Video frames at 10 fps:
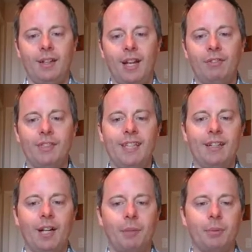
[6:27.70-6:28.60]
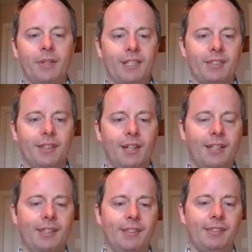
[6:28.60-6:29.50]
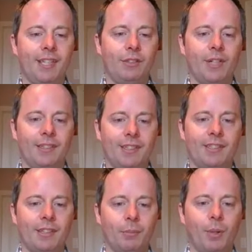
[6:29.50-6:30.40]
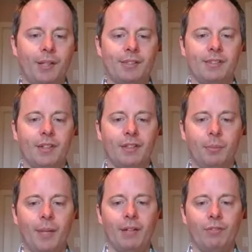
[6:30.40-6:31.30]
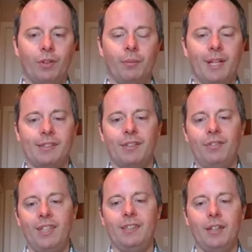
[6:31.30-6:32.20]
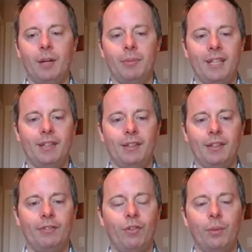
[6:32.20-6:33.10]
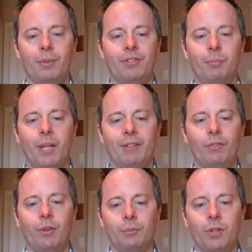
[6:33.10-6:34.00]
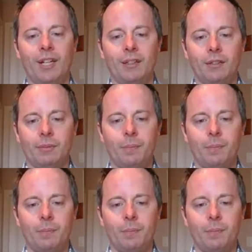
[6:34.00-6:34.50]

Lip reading: Every data operation, i.e. state transition, processed on the platform has a fee denominated in the form of a platform credit.